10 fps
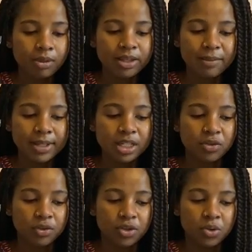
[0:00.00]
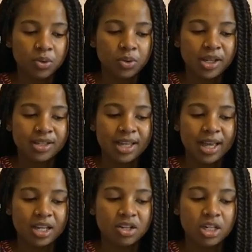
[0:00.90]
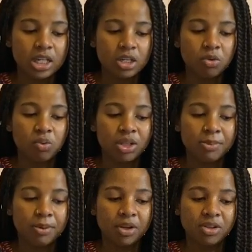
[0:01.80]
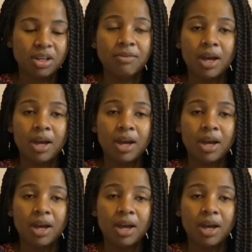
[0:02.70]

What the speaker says: the message for you is that you need to really put yourself